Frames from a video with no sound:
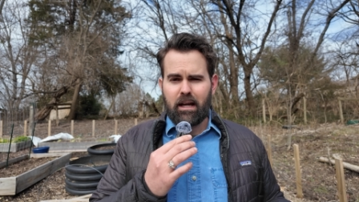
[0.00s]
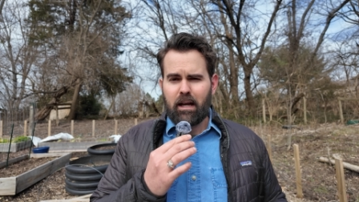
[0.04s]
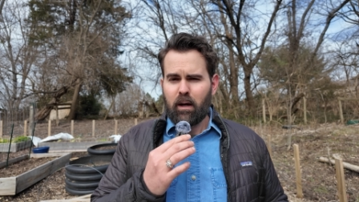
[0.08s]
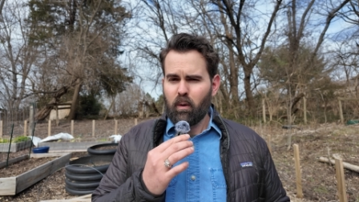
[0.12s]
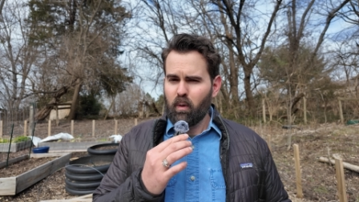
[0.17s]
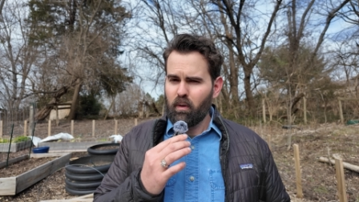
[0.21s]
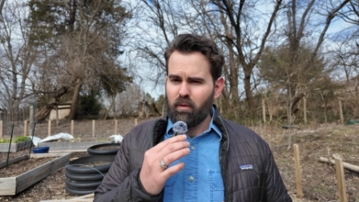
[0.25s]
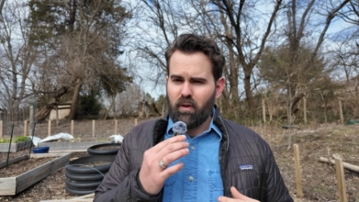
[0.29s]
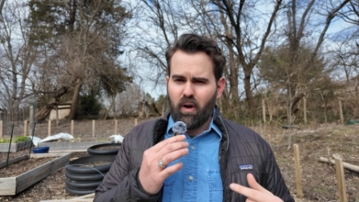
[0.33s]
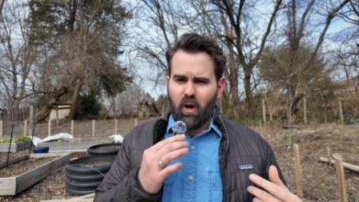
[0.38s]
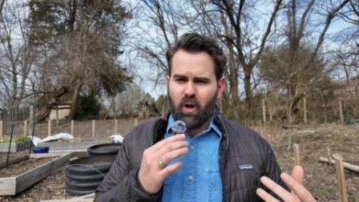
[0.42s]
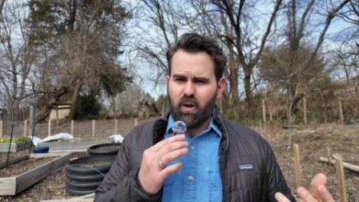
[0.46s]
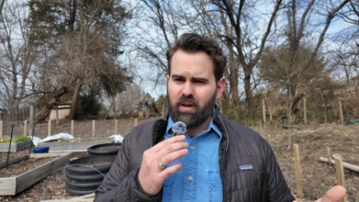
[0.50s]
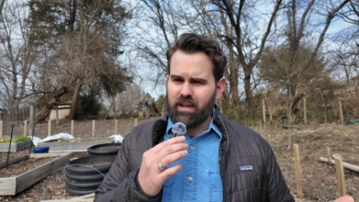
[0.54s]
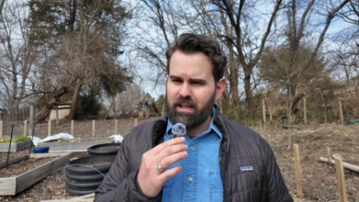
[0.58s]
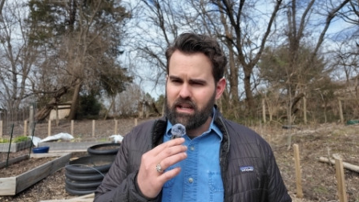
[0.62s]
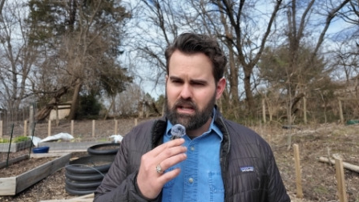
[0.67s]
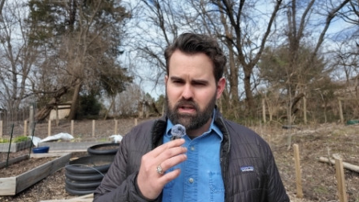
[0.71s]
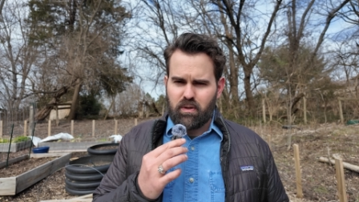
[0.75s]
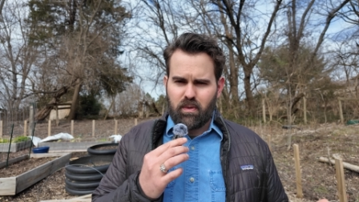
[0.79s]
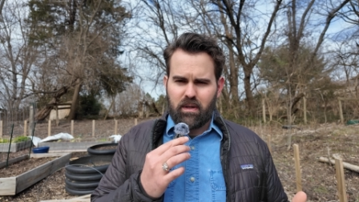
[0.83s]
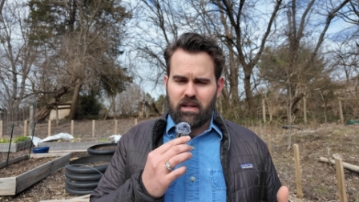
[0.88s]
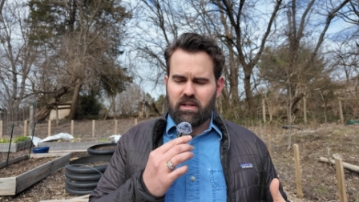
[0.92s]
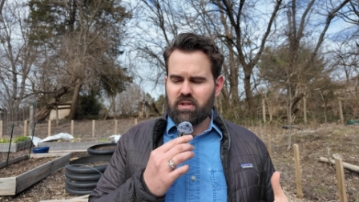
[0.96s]
where there aren't any
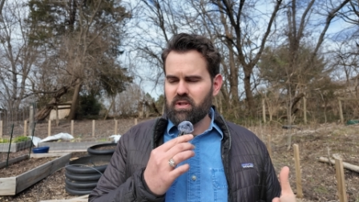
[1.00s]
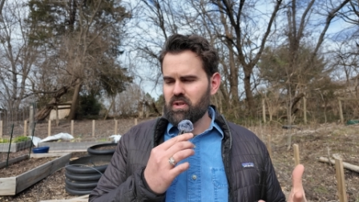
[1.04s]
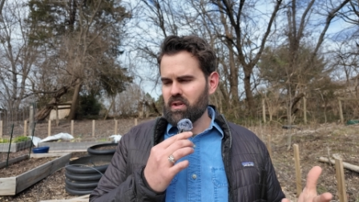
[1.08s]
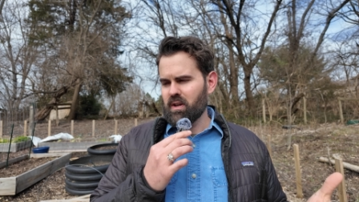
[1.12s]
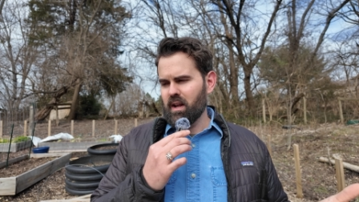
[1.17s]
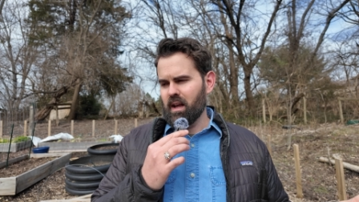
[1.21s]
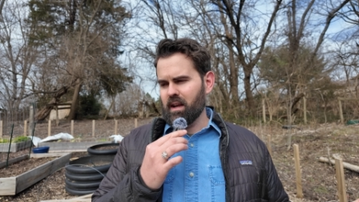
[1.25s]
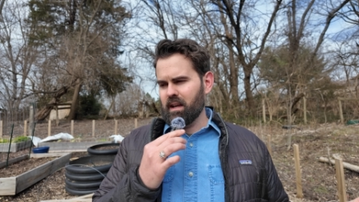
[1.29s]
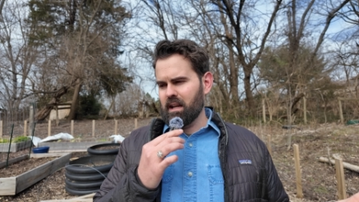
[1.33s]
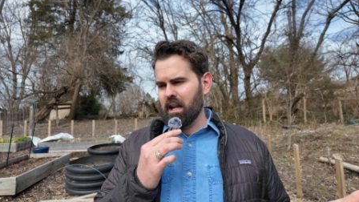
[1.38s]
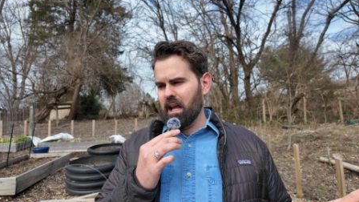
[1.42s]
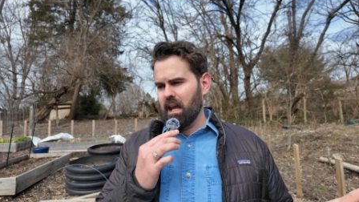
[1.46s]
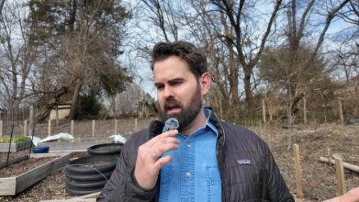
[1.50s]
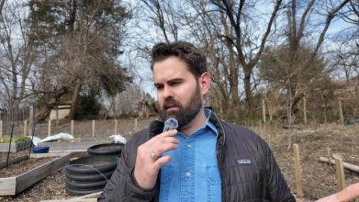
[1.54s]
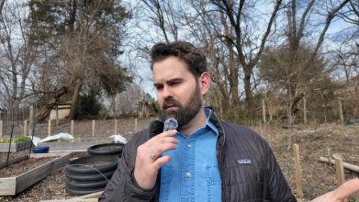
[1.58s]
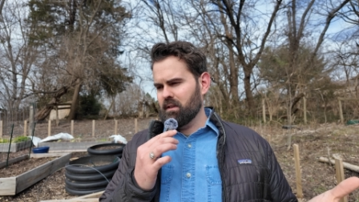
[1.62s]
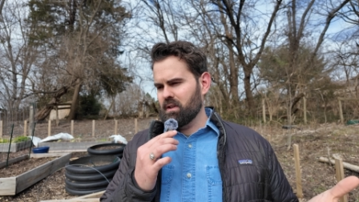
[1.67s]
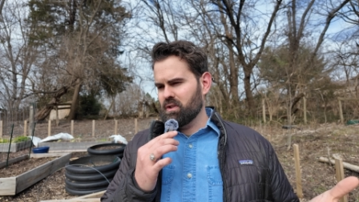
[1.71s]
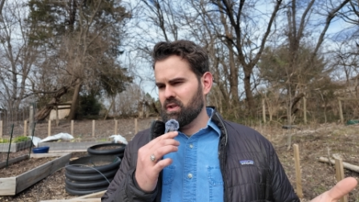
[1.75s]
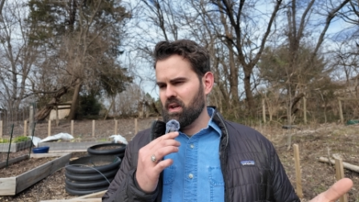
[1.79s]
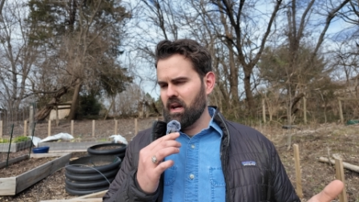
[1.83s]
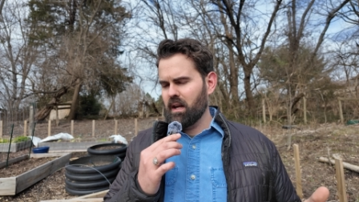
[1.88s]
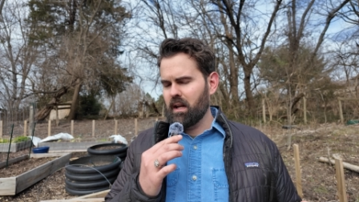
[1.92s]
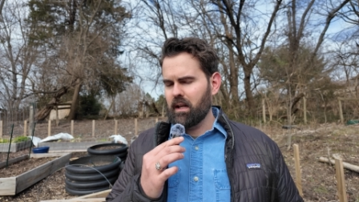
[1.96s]
trees and you're not going to have any
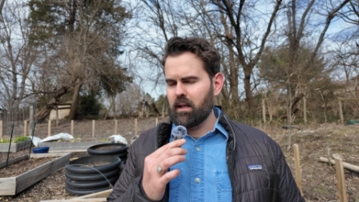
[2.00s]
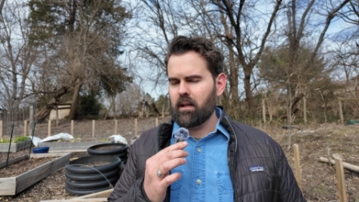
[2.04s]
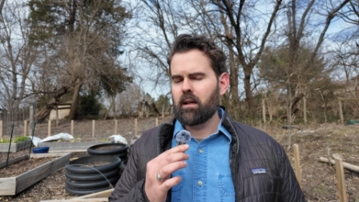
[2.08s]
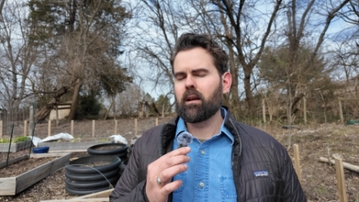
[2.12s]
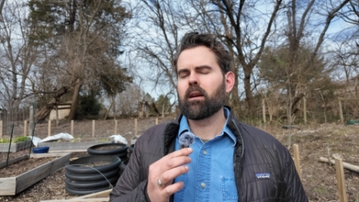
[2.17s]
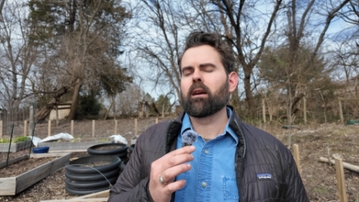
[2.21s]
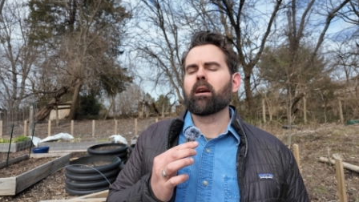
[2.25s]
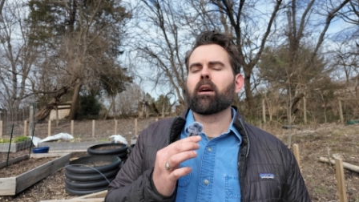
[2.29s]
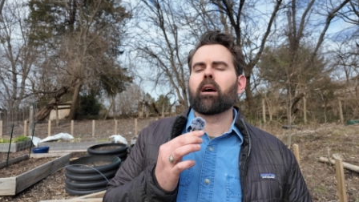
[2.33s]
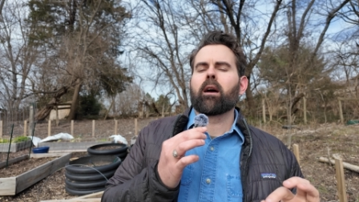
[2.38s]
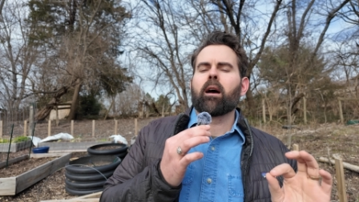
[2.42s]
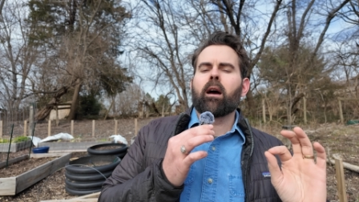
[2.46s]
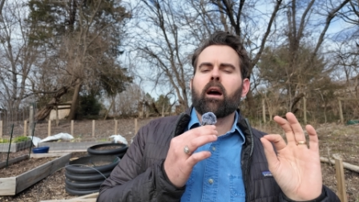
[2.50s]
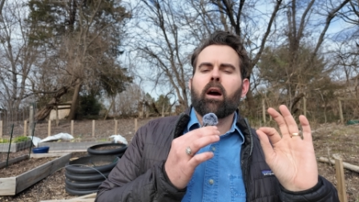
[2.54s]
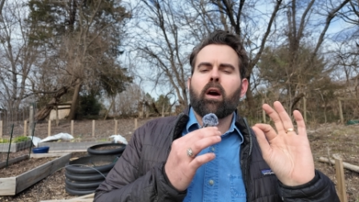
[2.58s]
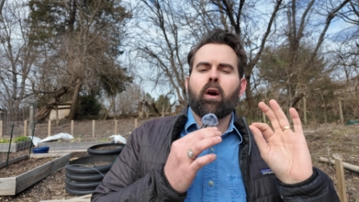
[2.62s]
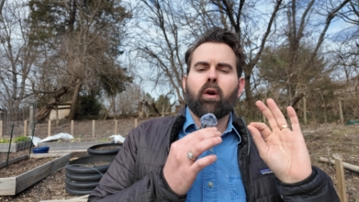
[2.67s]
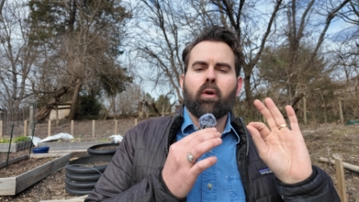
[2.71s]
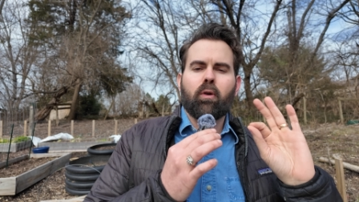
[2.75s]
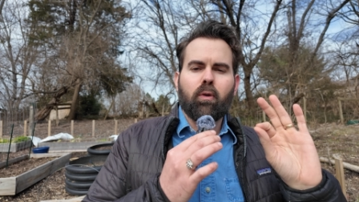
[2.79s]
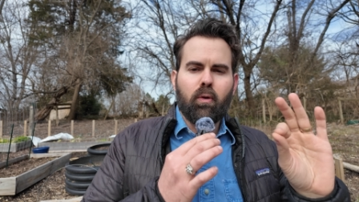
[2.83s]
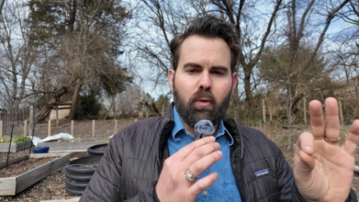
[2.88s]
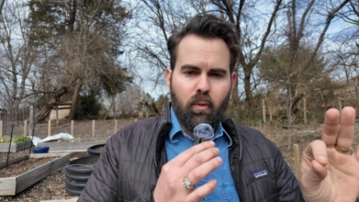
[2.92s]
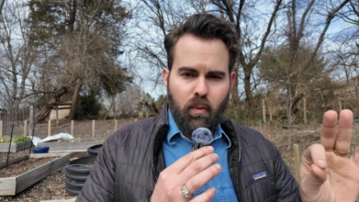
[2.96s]
shading,
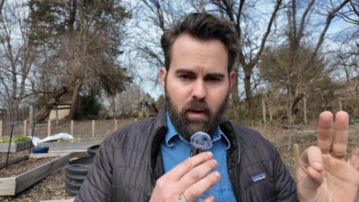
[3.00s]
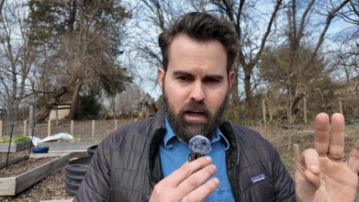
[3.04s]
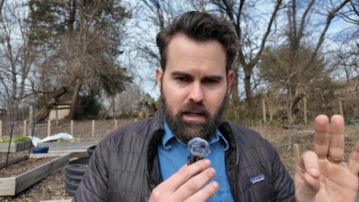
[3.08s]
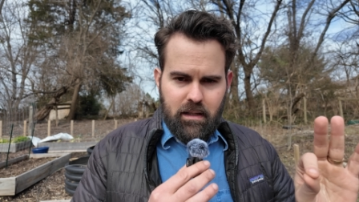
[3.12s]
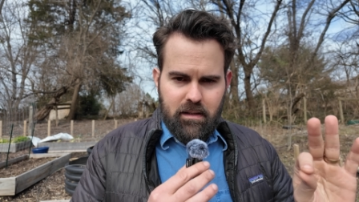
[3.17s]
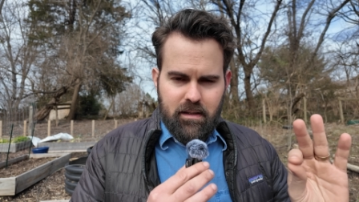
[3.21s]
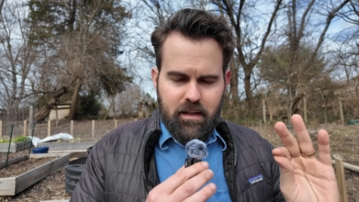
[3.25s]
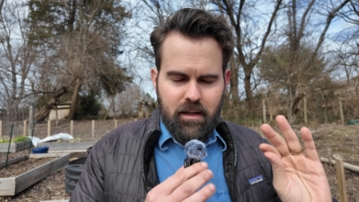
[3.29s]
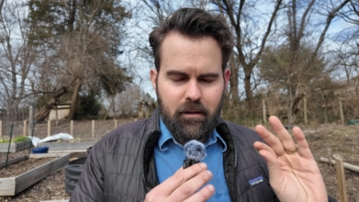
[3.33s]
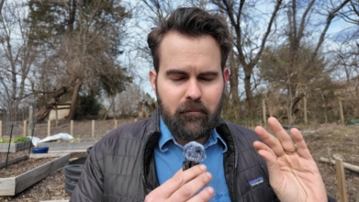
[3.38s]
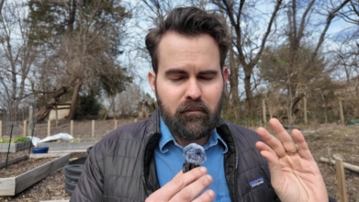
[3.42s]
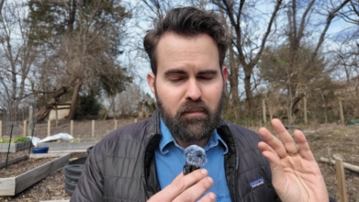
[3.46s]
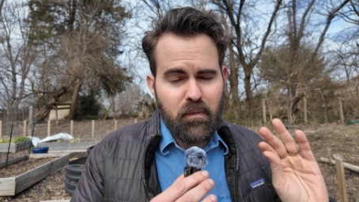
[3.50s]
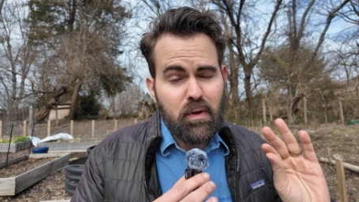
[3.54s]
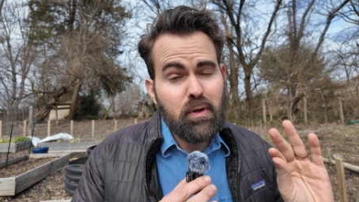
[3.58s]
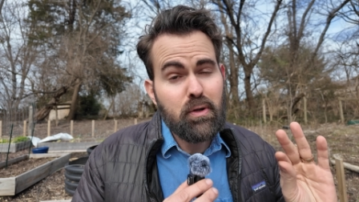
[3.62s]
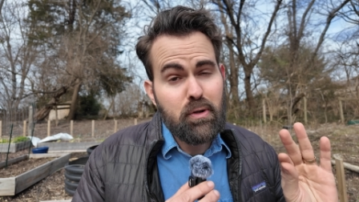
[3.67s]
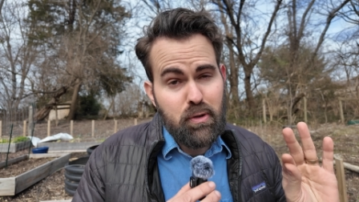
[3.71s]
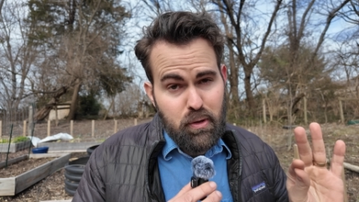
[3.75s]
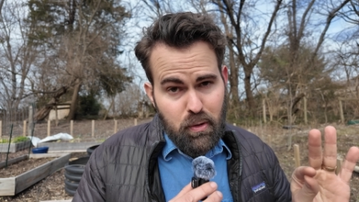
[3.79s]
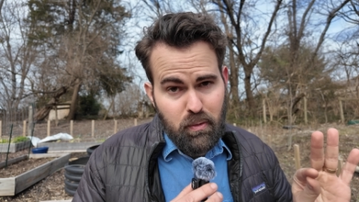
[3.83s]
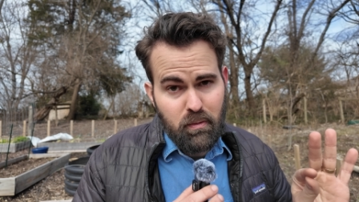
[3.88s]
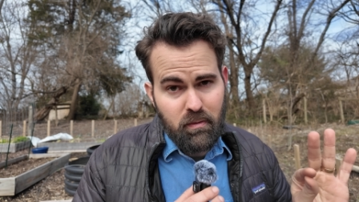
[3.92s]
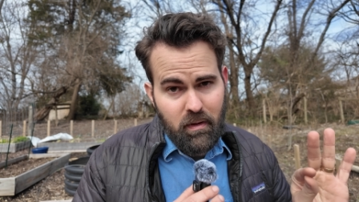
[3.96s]
great,
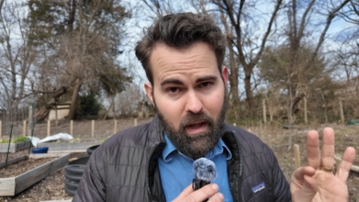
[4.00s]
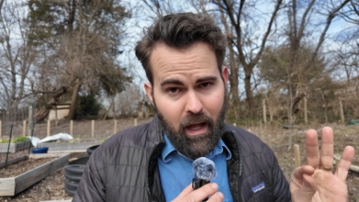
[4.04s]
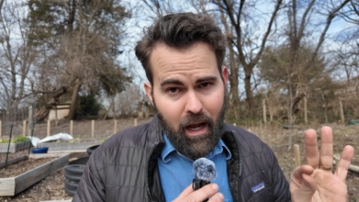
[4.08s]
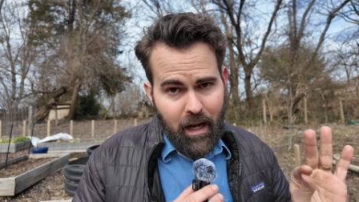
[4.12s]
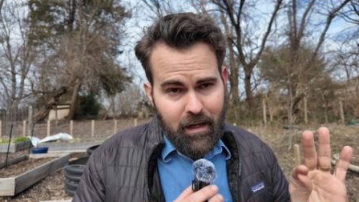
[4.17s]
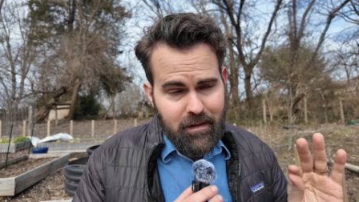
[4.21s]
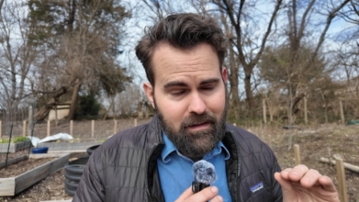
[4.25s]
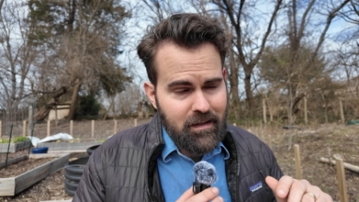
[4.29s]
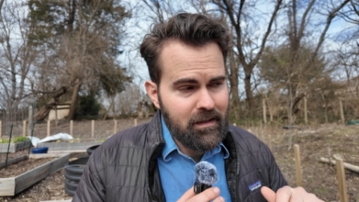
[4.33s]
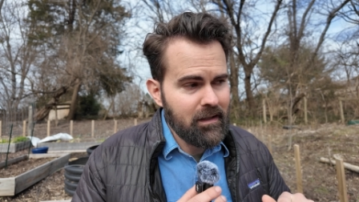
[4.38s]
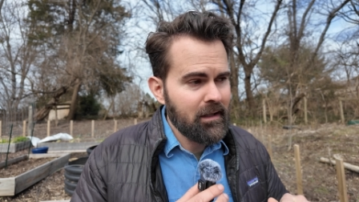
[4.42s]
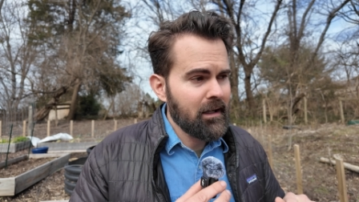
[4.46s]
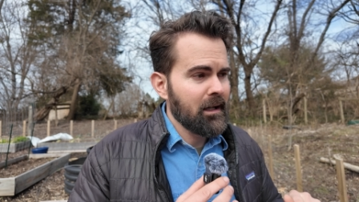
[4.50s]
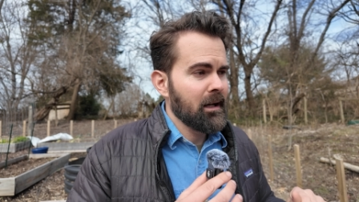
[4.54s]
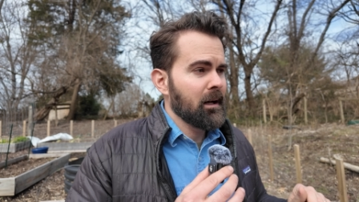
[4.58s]
do that.